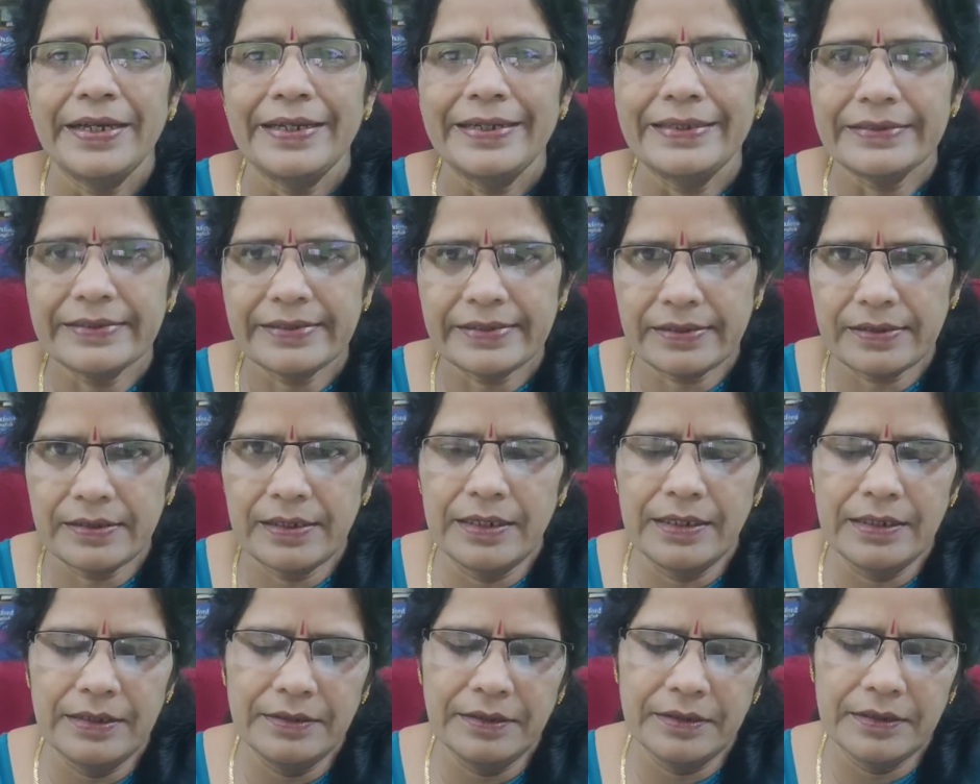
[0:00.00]

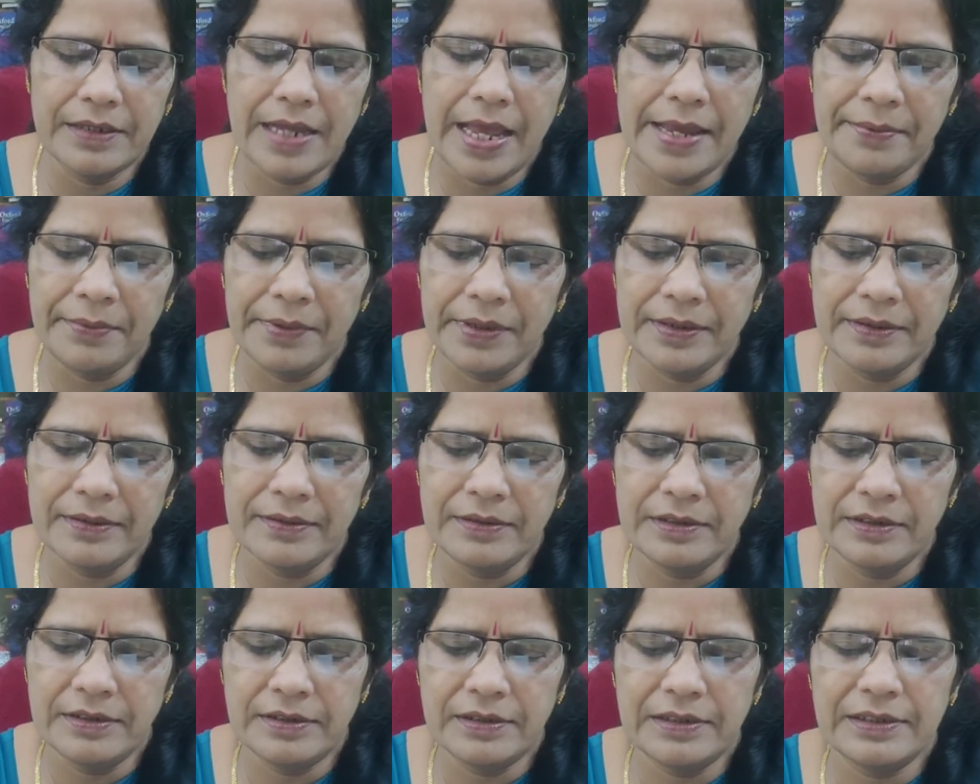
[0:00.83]

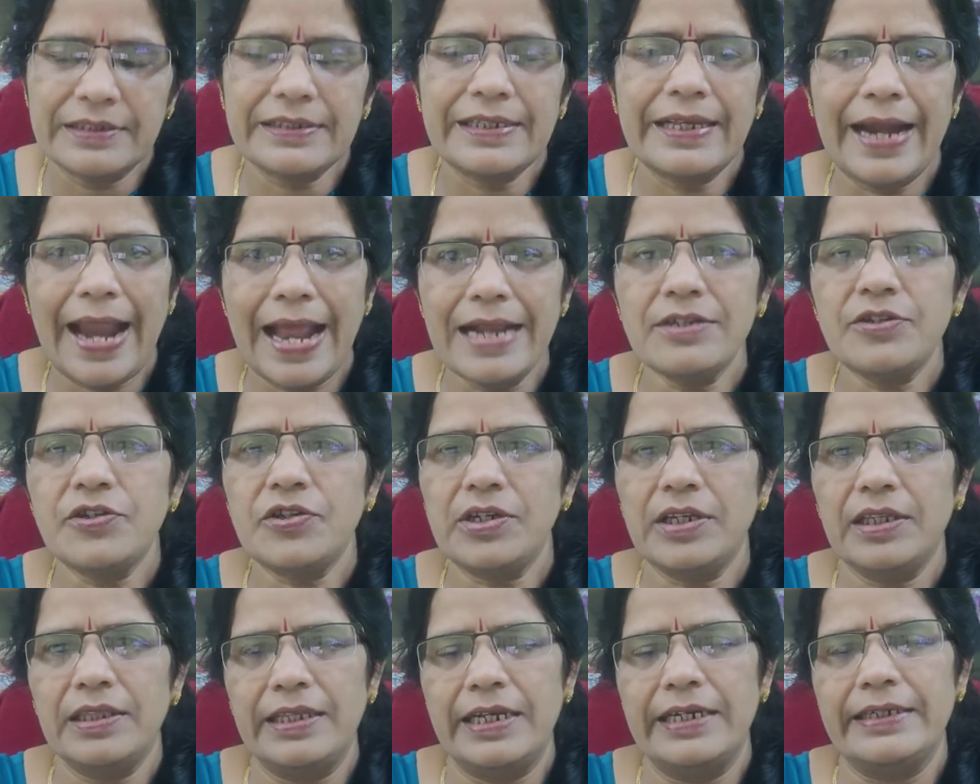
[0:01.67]
this
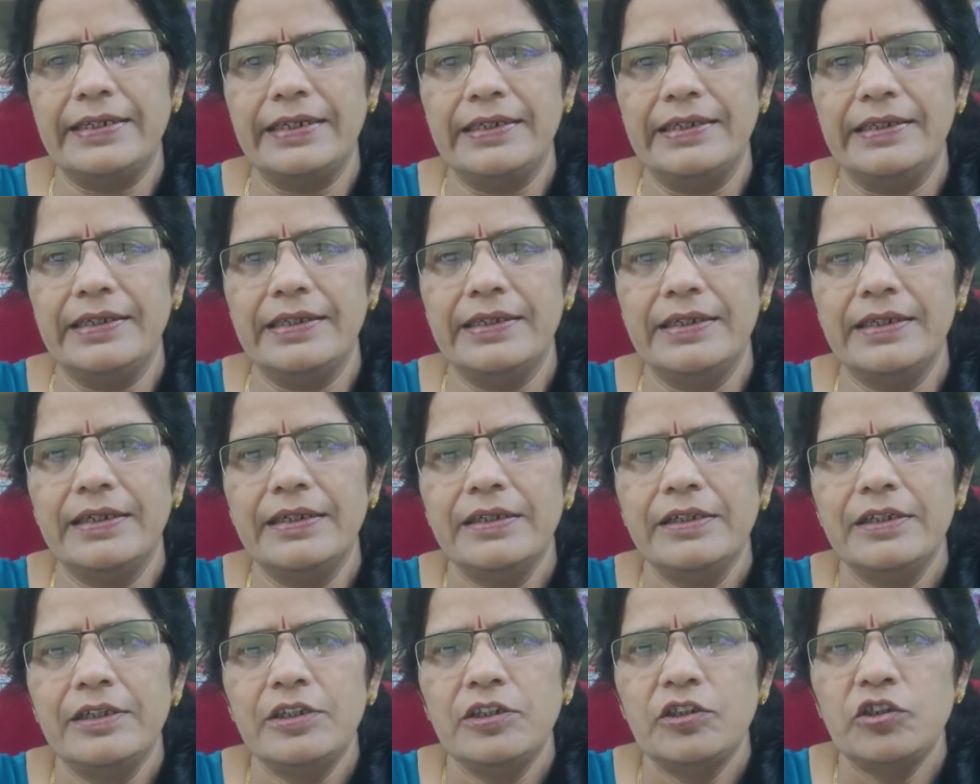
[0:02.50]
scratching that area.
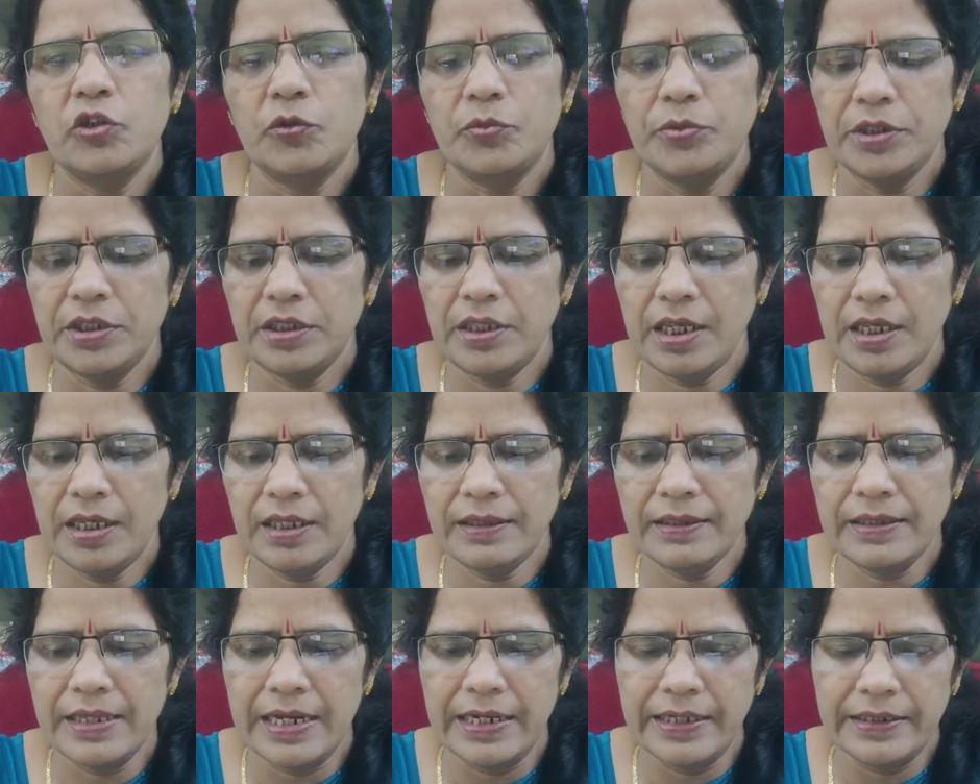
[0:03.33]
So we
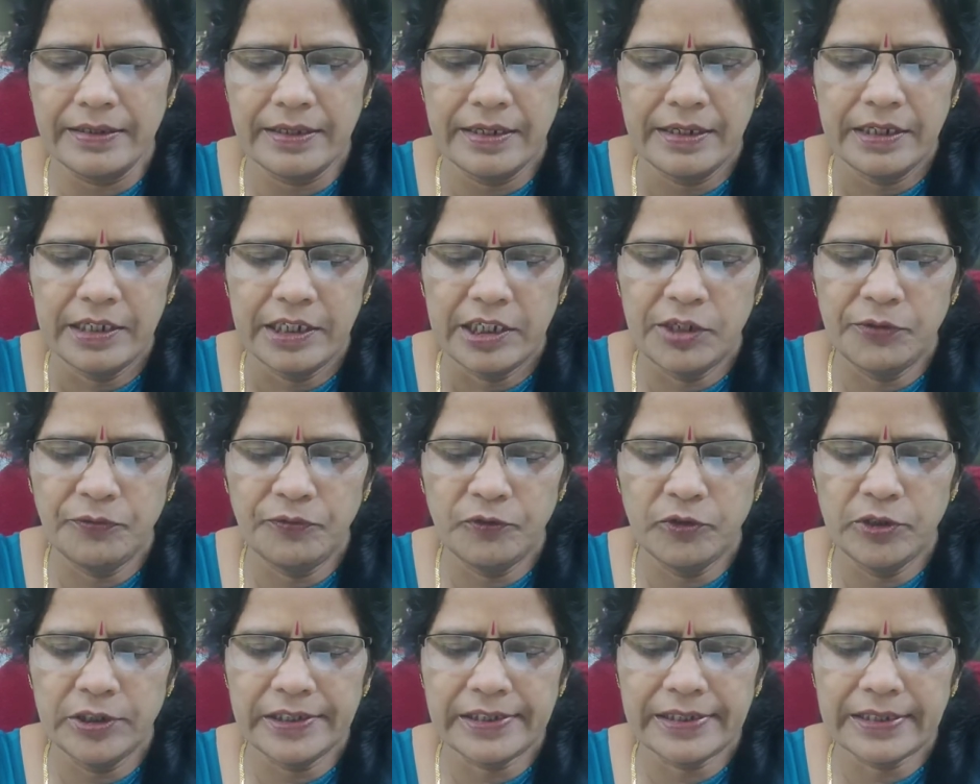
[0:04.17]
think that if
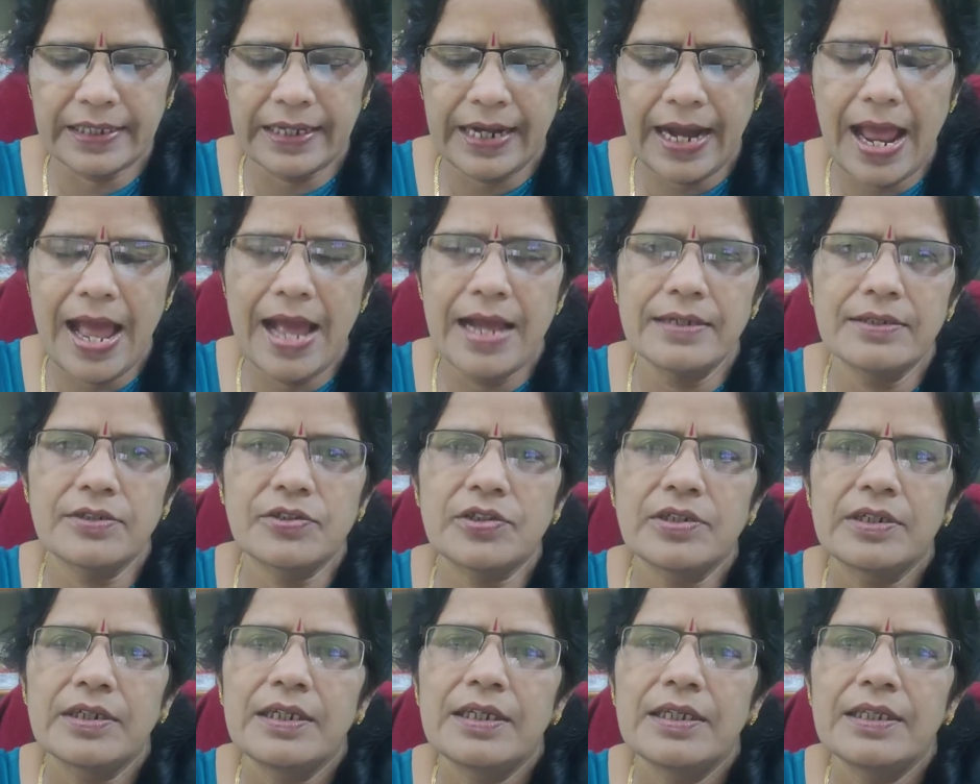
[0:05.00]
we scratch,
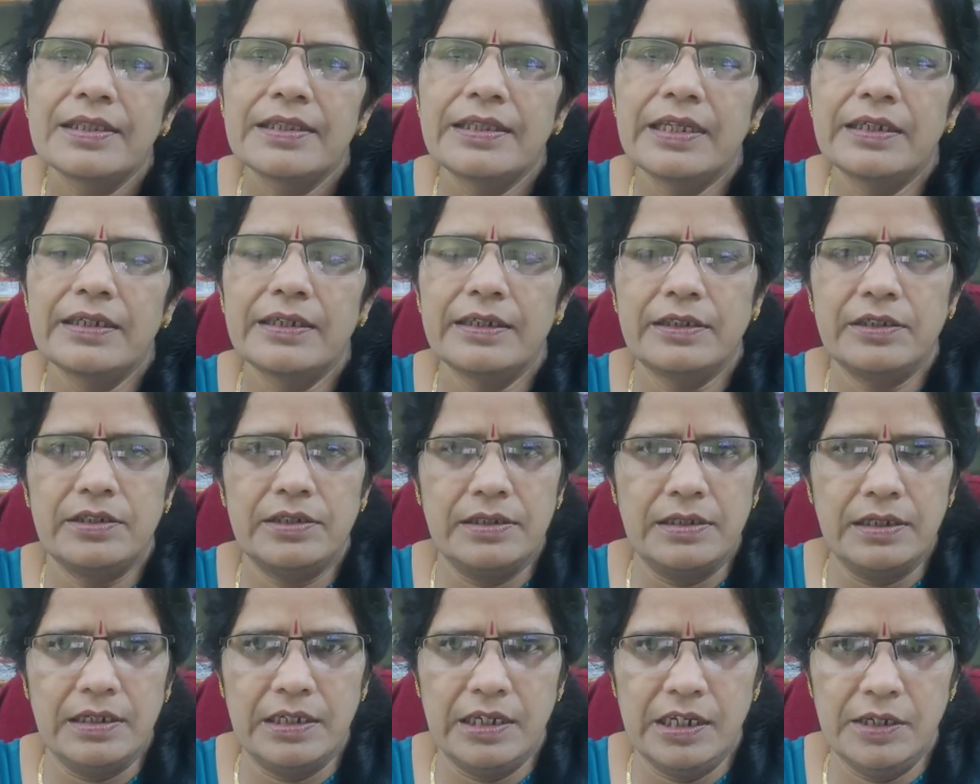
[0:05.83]
then it
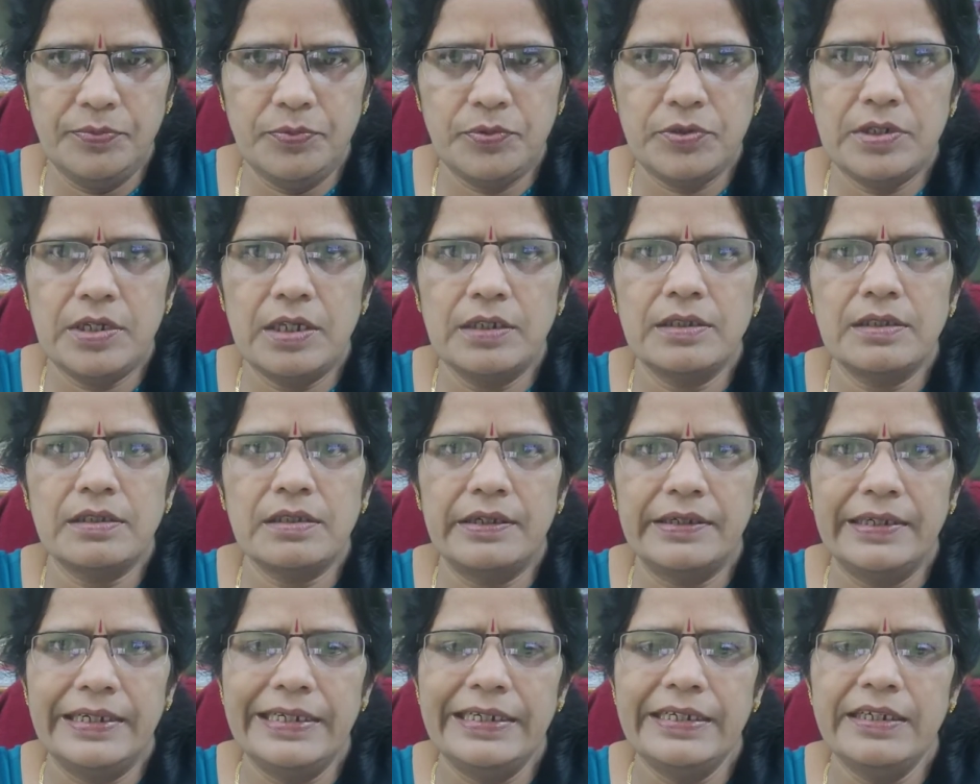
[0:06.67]
gives us
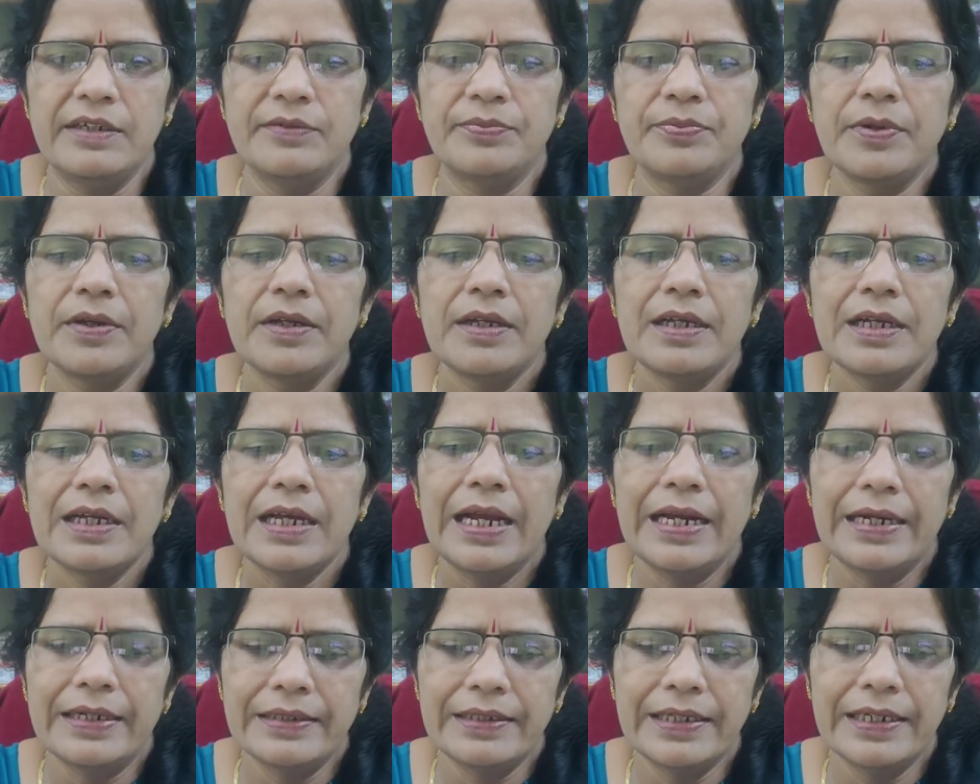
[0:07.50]
relief
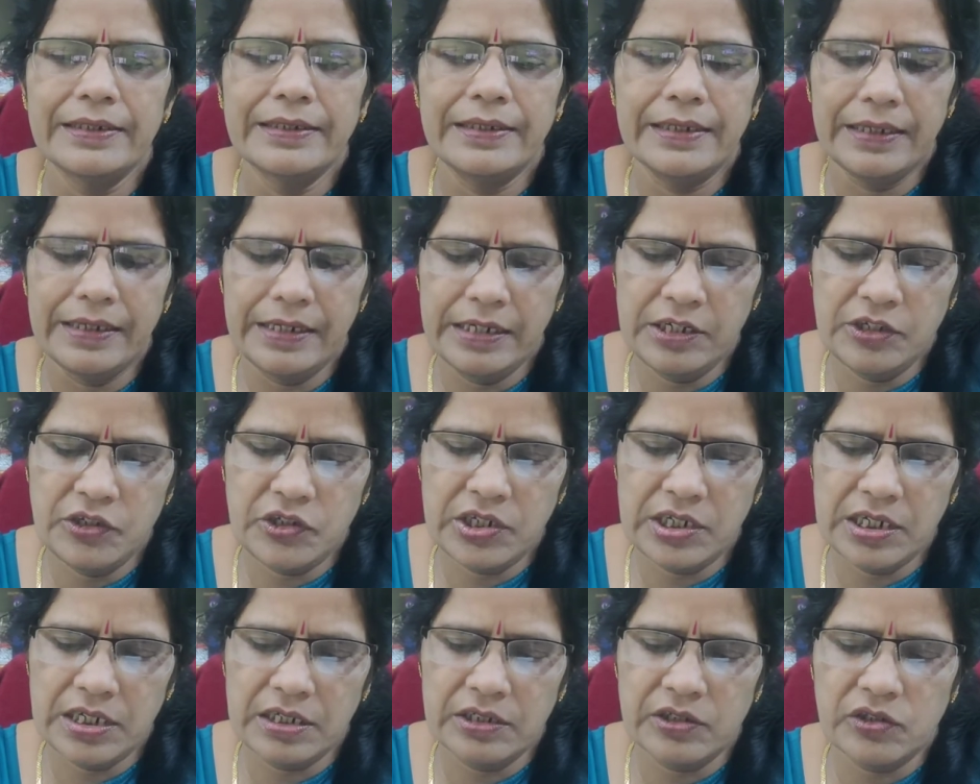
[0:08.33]
and that
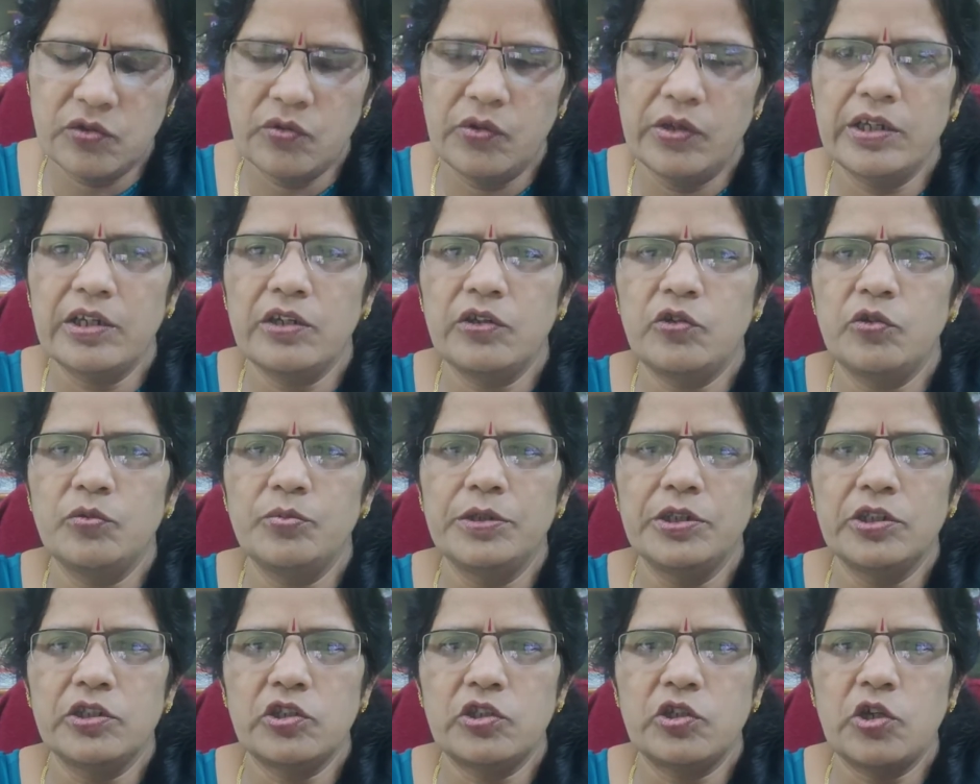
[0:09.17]
itching is going to be
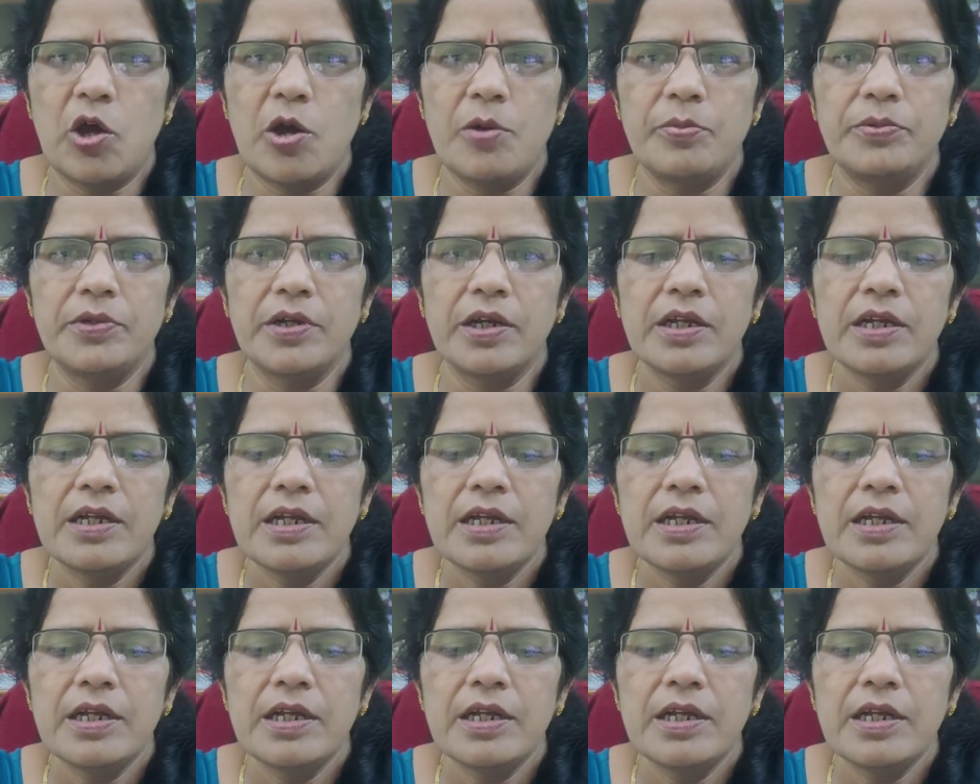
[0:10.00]
stopped.